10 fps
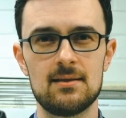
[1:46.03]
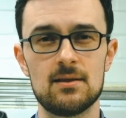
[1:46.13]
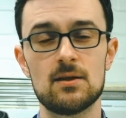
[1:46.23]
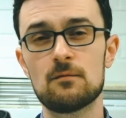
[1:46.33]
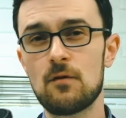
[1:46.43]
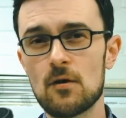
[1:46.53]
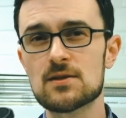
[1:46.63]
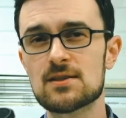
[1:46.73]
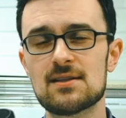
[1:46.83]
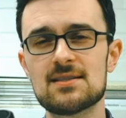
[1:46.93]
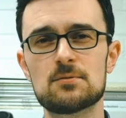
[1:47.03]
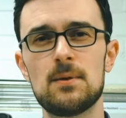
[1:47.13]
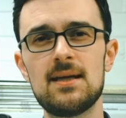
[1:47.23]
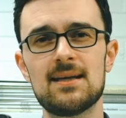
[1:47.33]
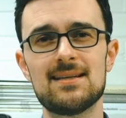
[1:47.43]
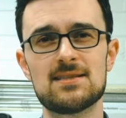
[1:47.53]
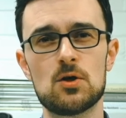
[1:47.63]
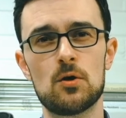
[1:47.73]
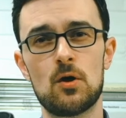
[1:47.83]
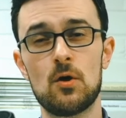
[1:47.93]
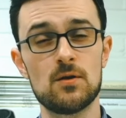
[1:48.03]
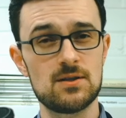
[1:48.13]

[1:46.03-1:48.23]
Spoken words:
The focus of this week is not on